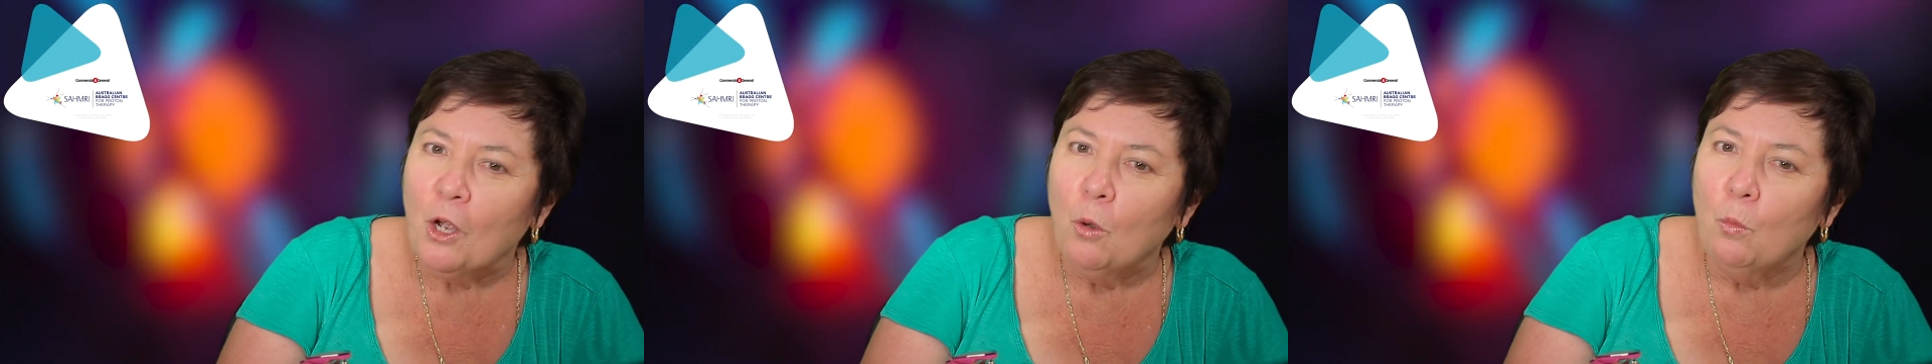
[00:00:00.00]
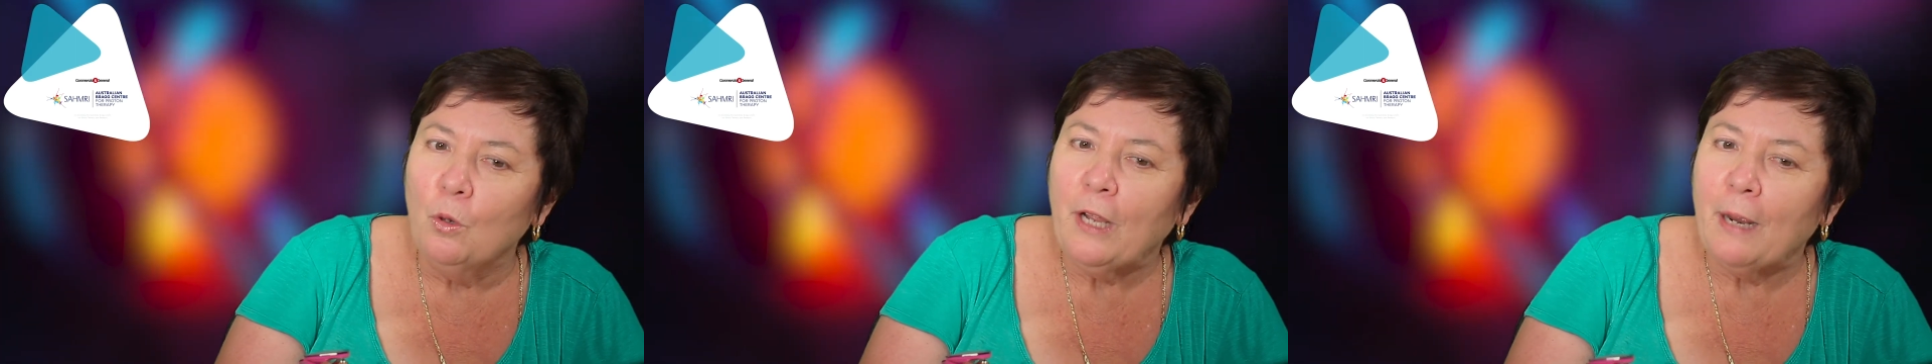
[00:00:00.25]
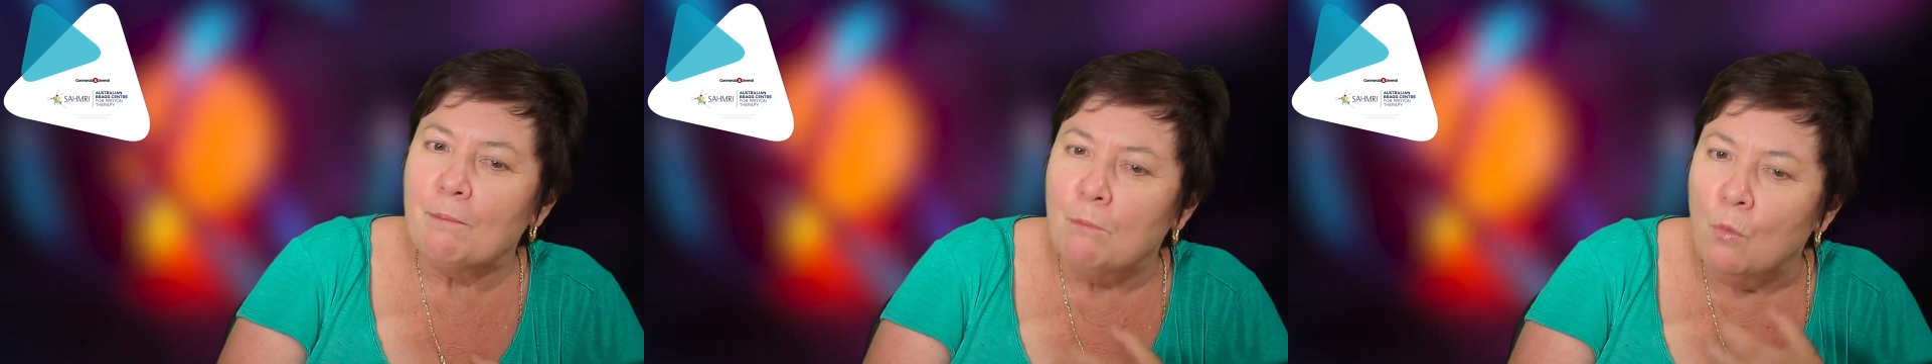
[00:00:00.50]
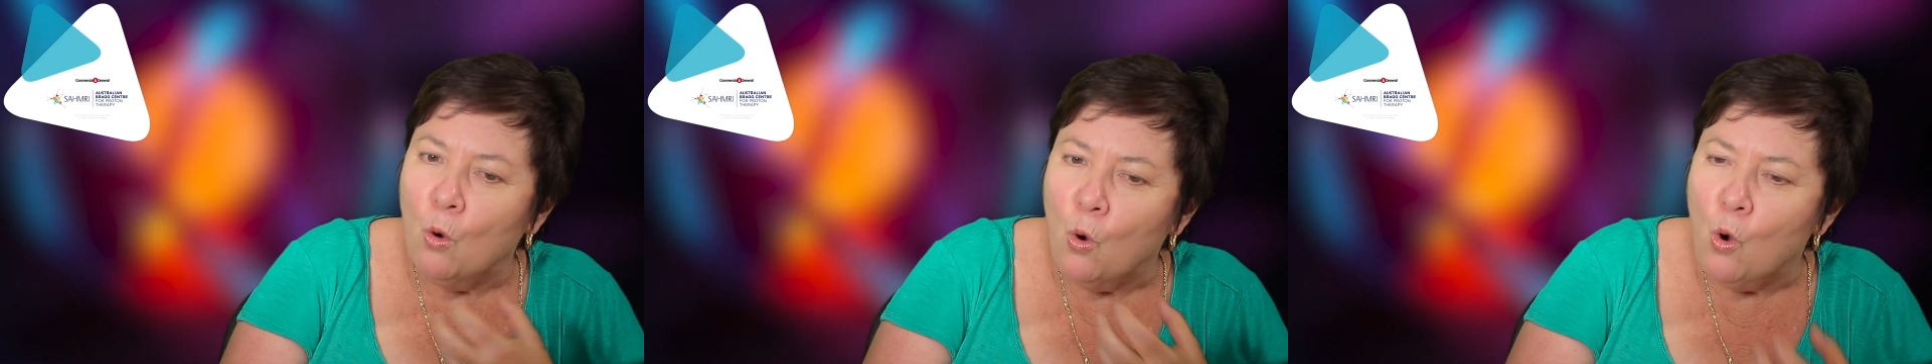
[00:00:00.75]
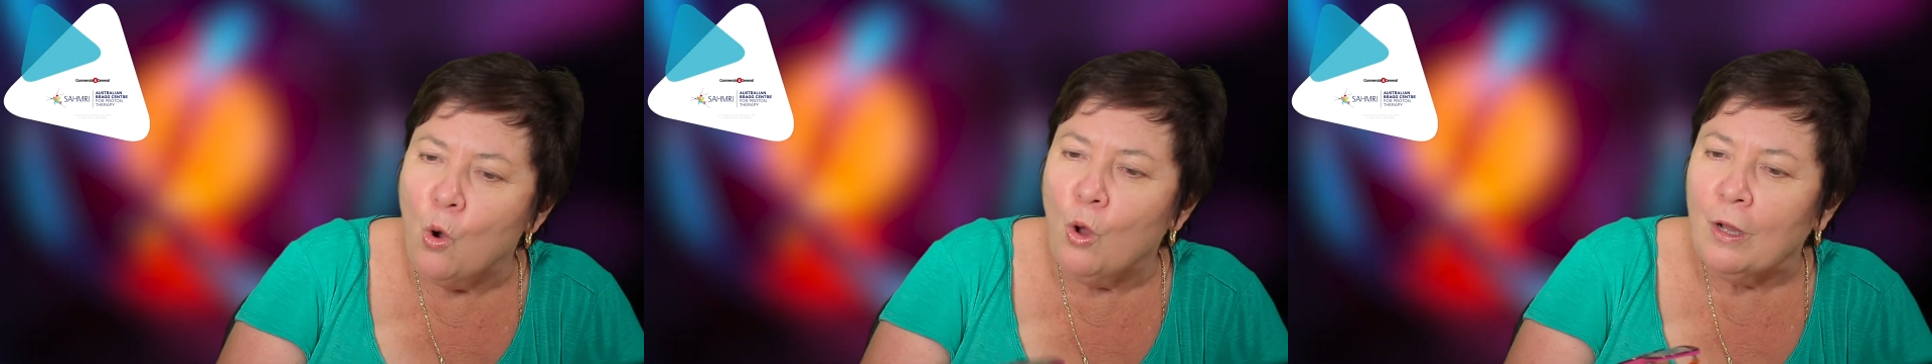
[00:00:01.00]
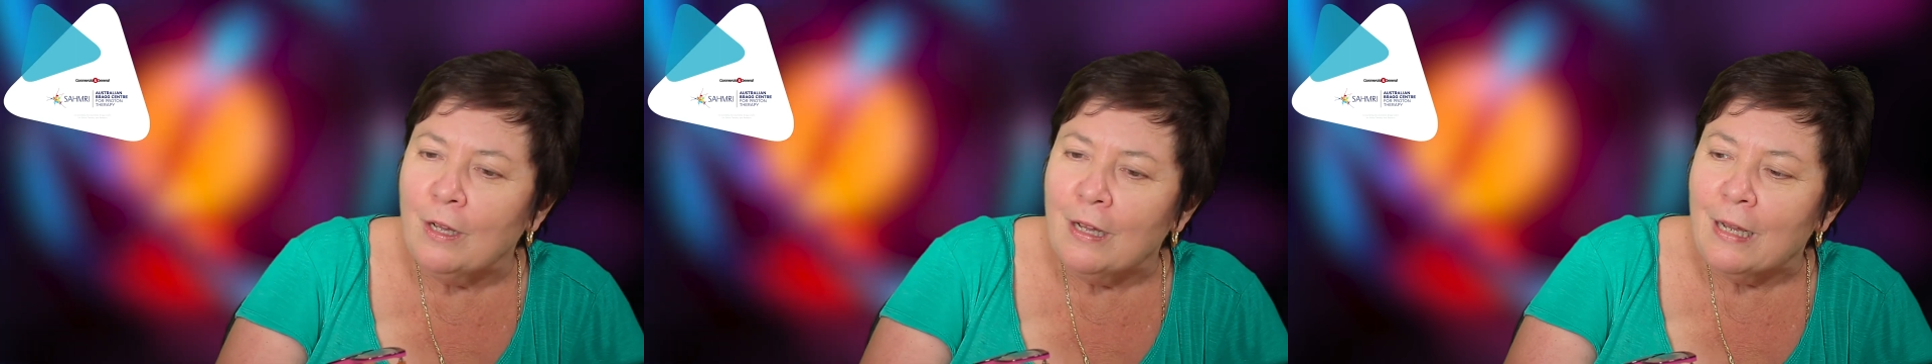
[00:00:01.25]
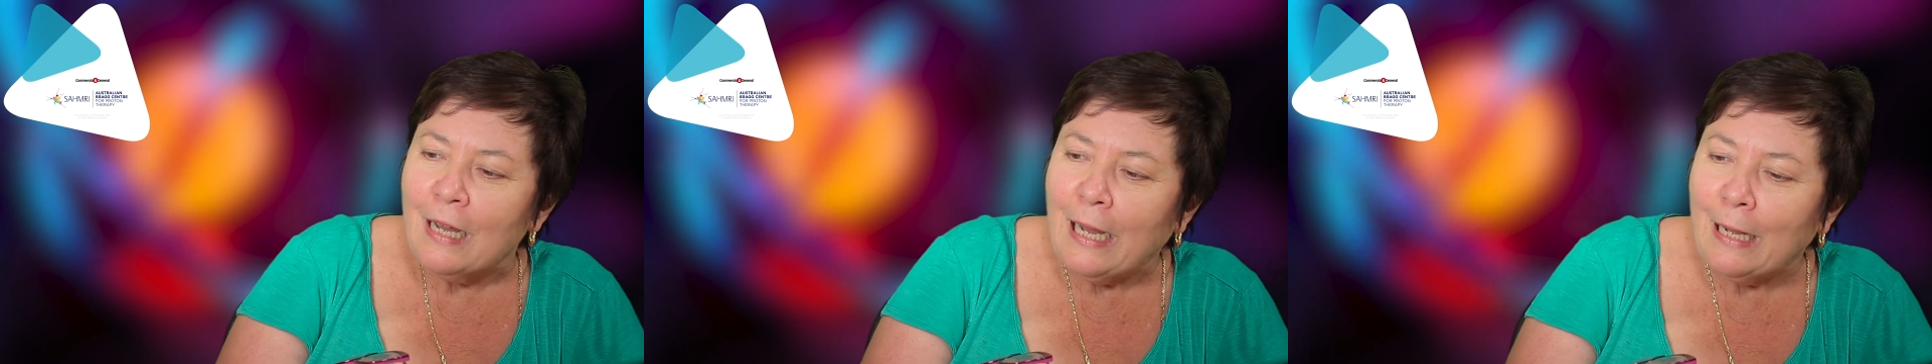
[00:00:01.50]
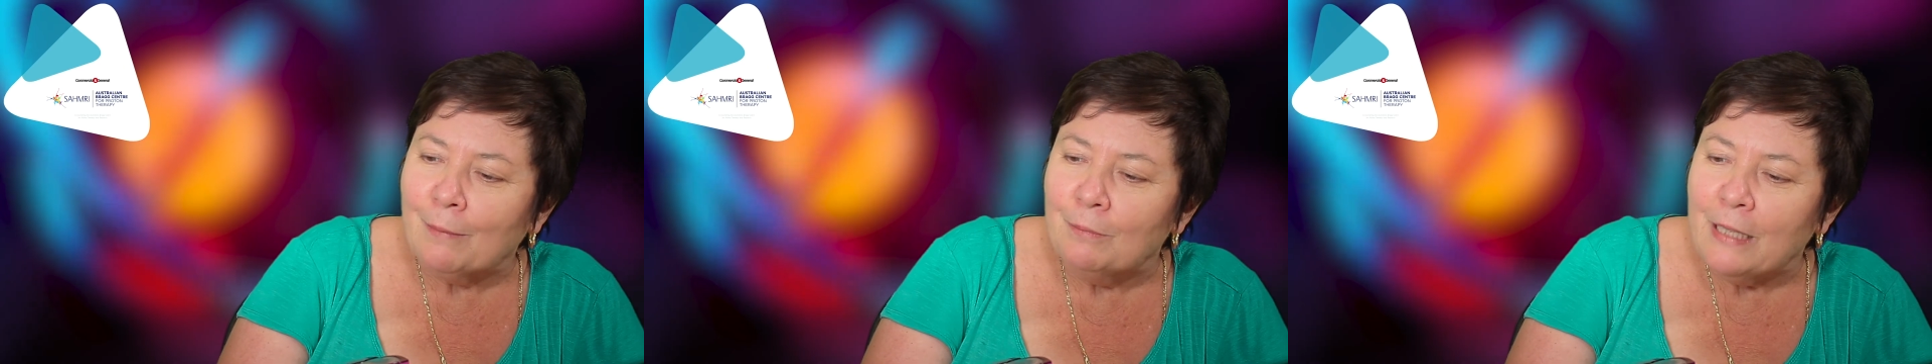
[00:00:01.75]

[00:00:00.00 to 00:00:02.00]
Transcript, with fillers: we'll get more um,